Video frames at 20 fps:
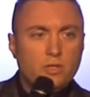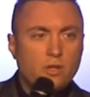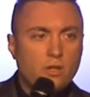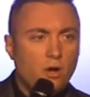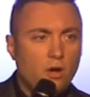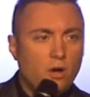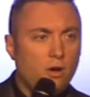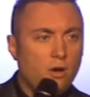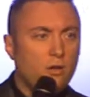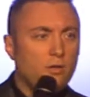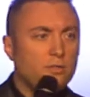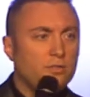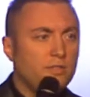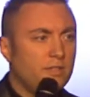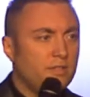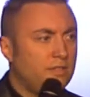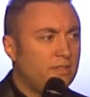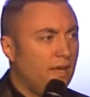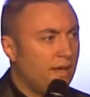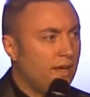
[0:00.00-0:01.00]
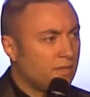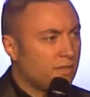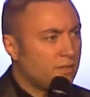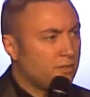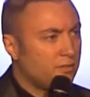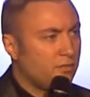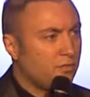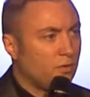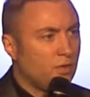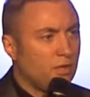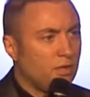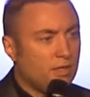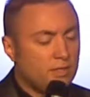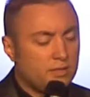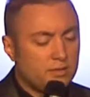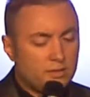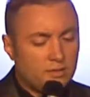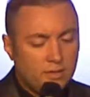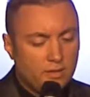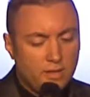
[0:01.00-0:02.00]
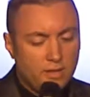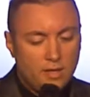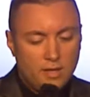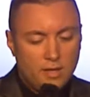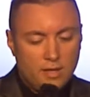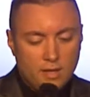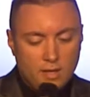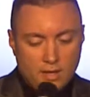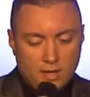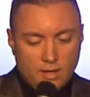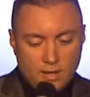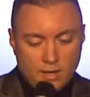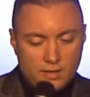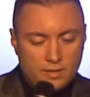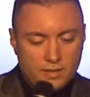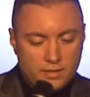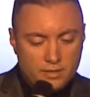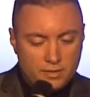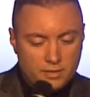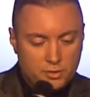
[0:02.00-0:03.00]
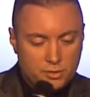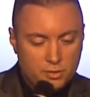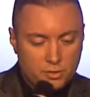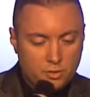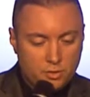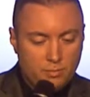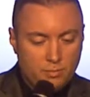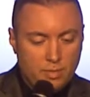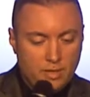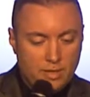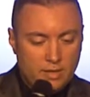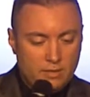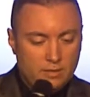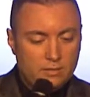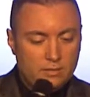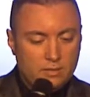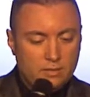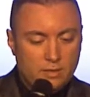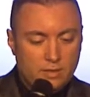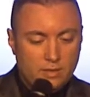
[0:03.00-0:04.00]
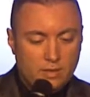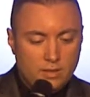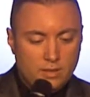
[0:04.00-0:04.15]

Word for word: the cards, the text for Alyssa. Uh, this has sure been